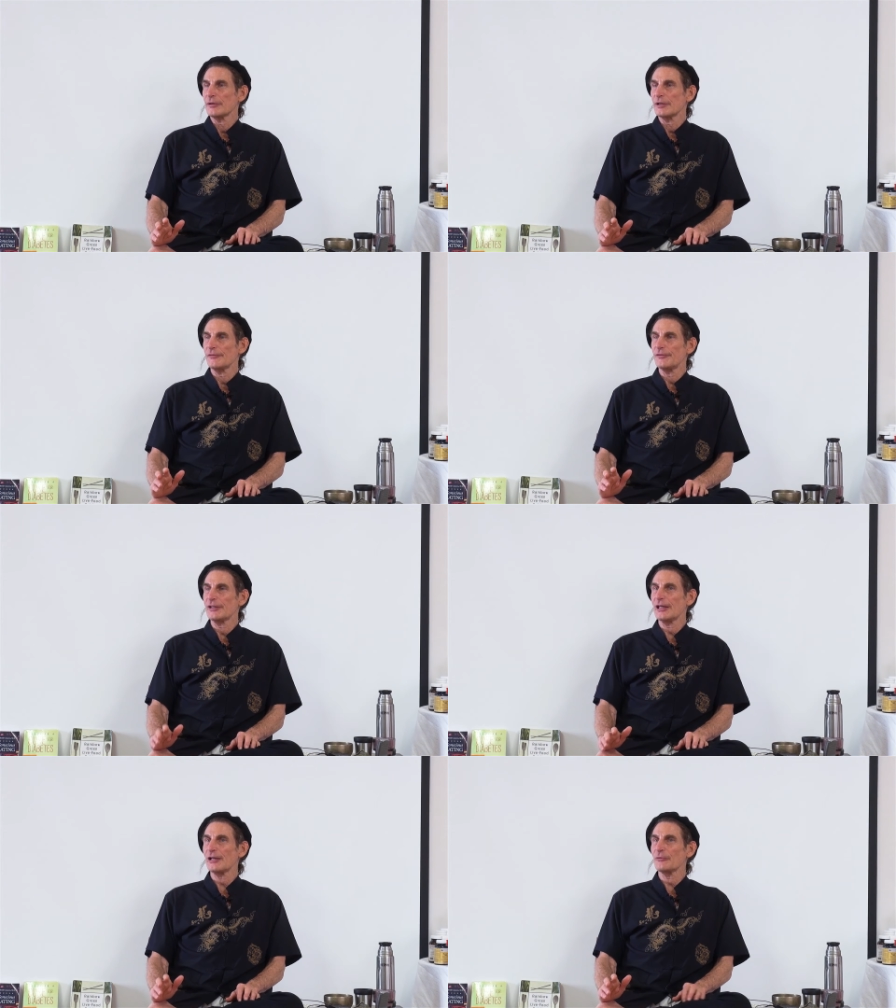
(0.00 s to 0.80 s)
if you
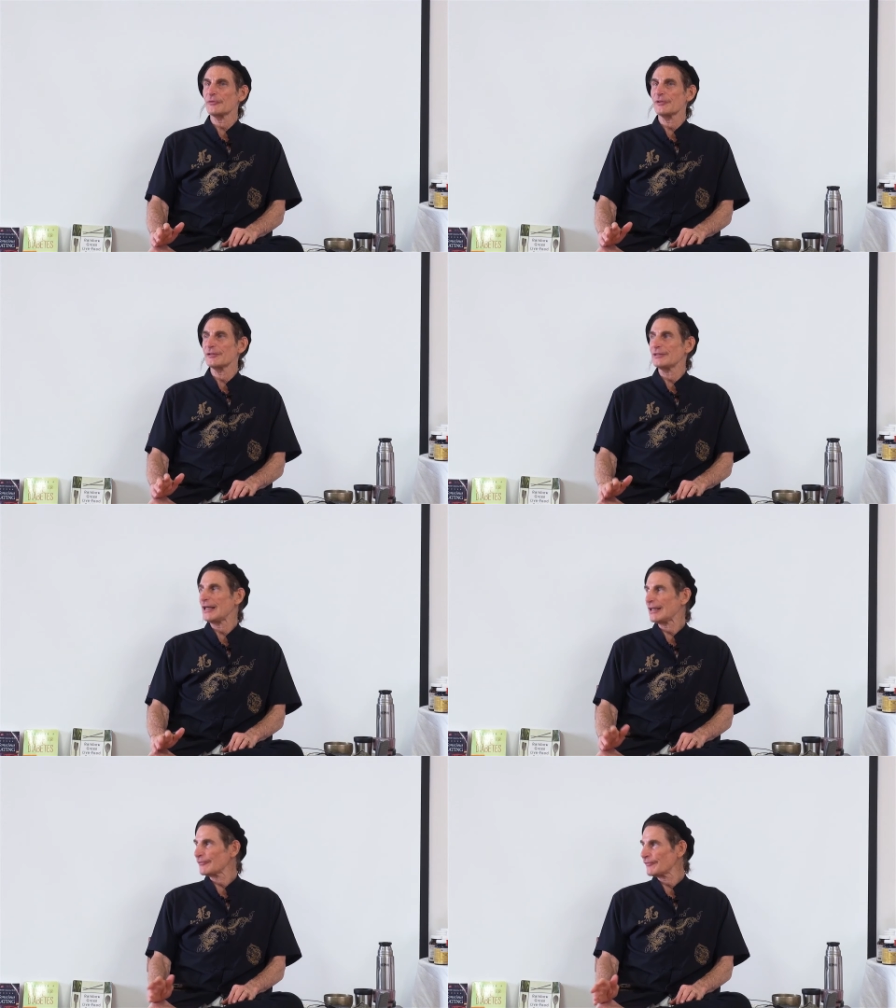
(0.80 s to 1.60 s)
get it within
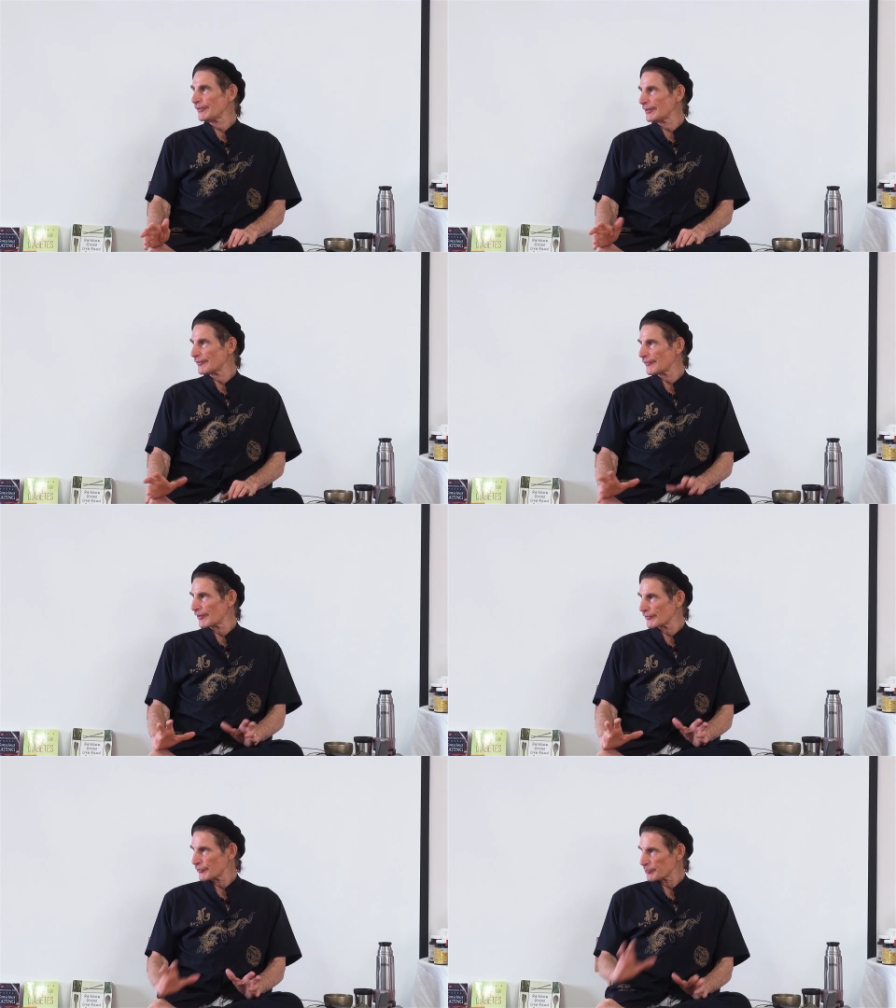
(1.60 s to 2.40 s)
10 feet of
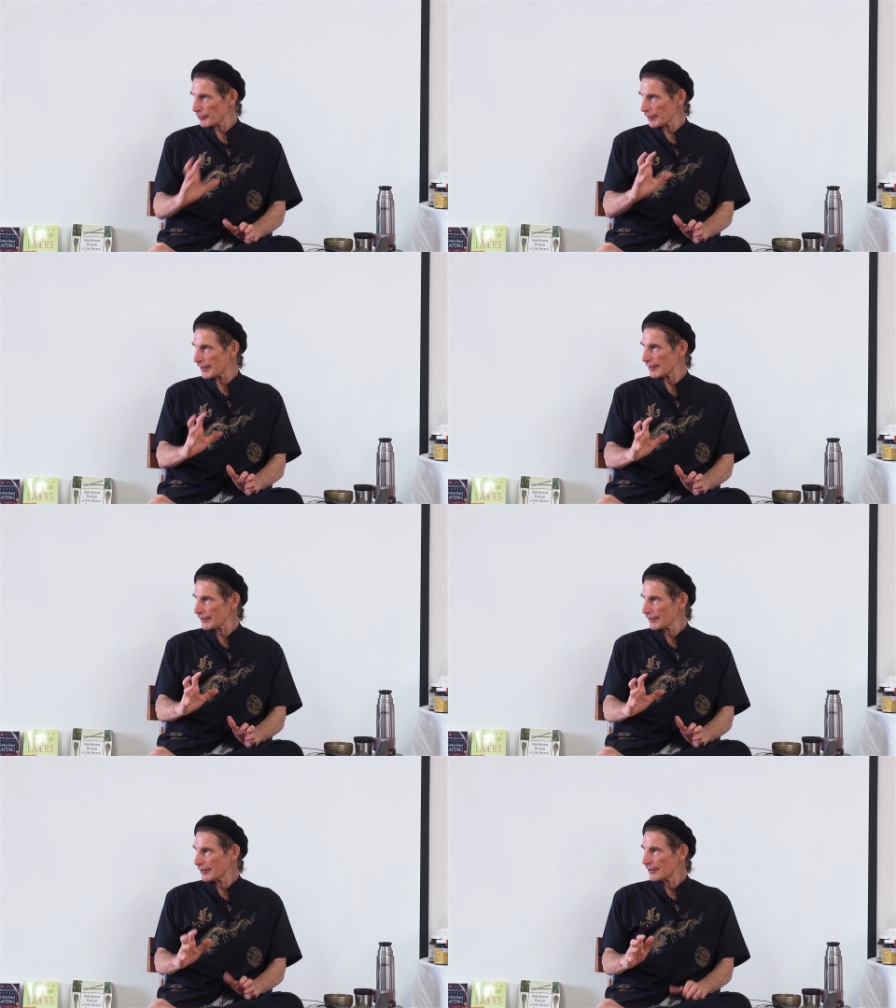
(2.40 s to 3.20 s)
the spring,
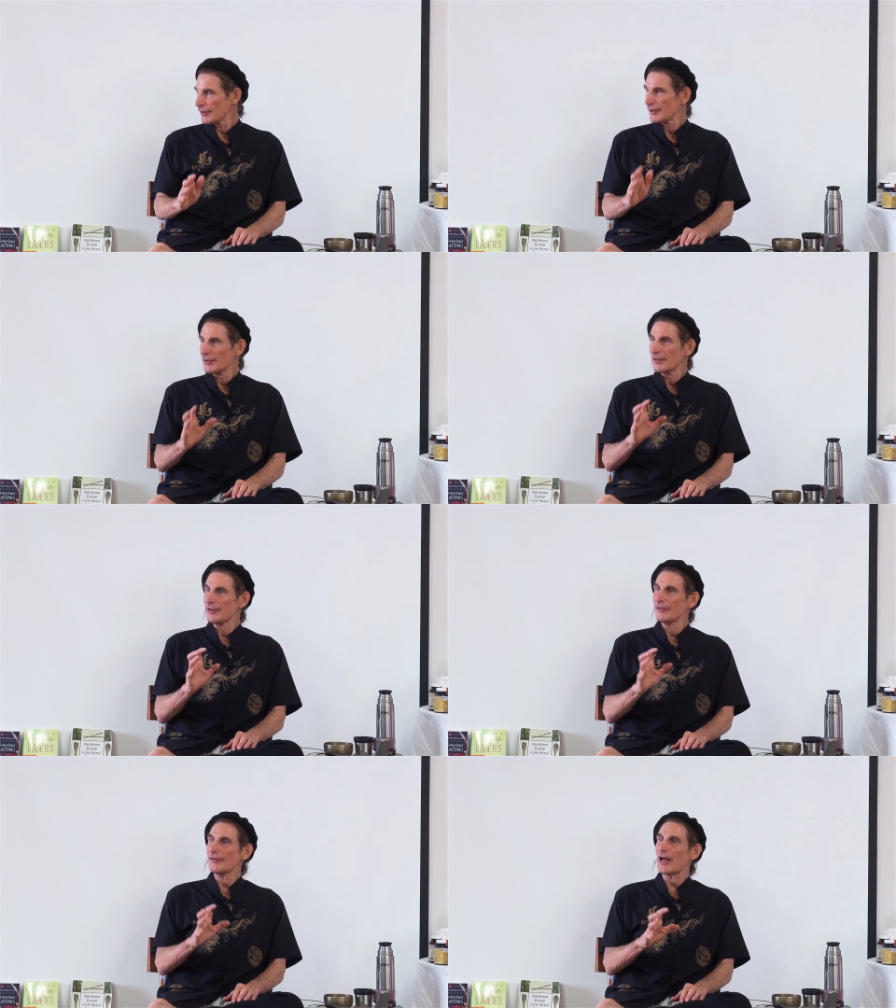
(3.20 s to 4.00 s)

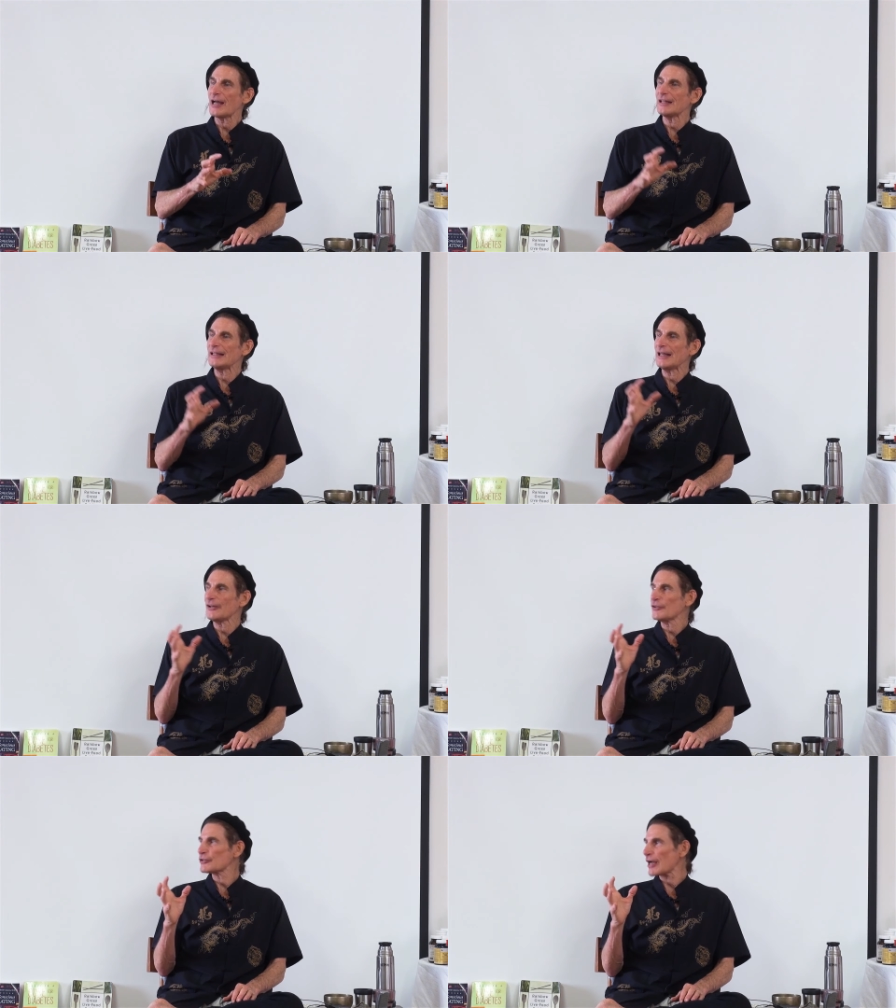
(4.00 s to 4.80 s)
is highly
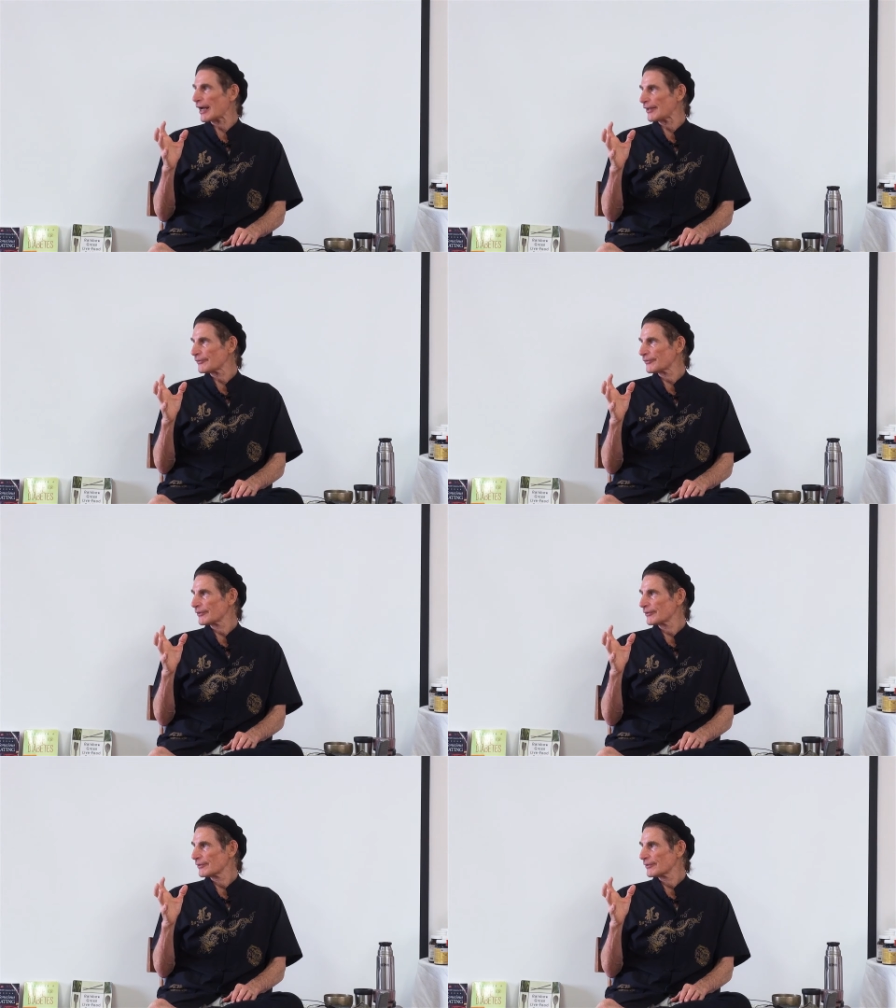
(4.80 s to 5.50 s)
energized.